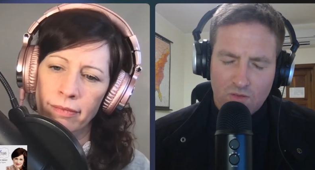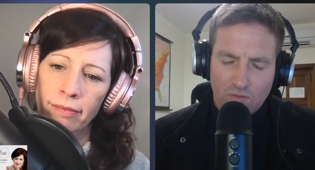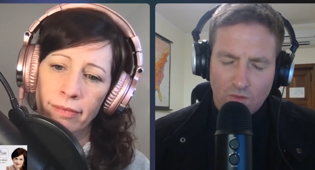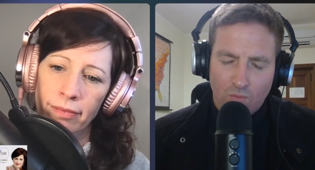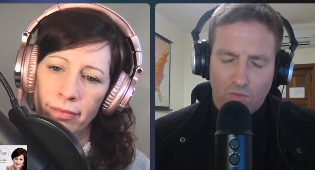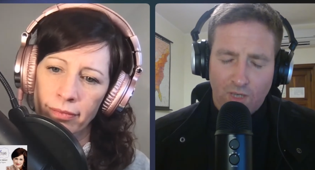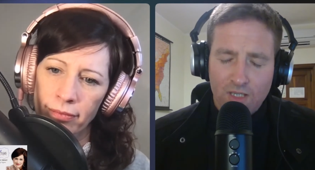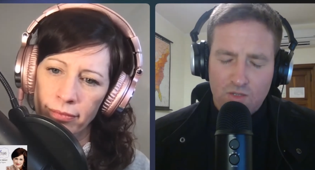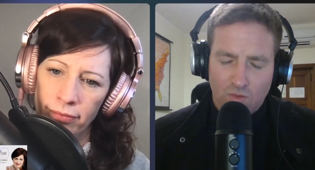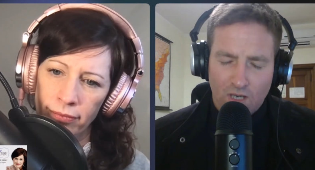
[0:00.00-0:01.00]
Speaker 1: to bring
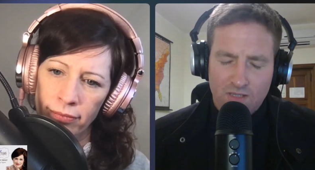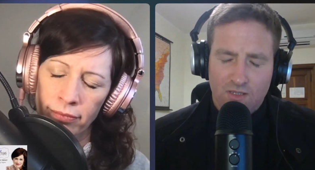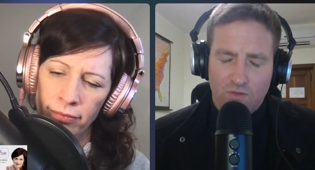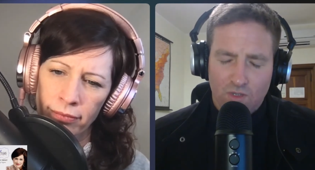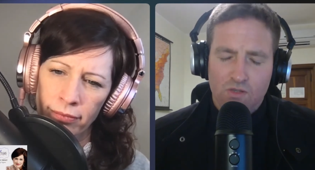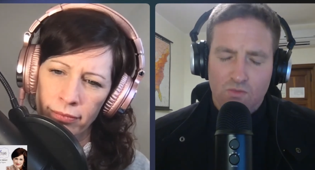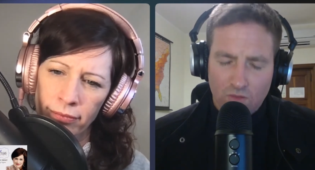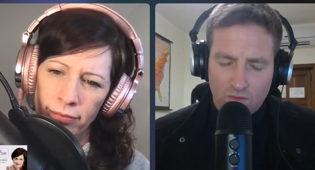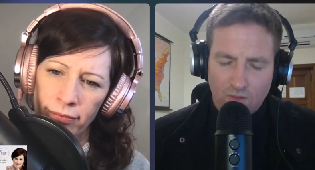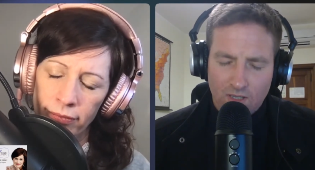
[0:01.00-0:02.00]
to us and to
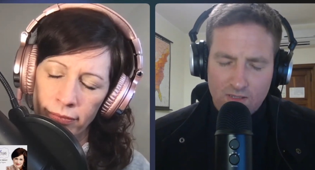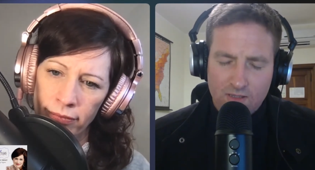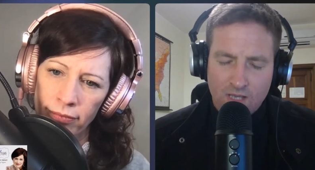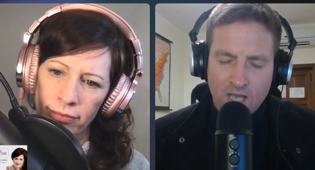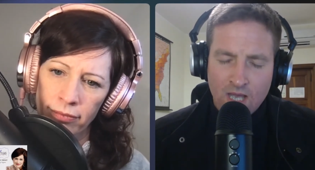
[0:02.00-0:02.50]
restore to us.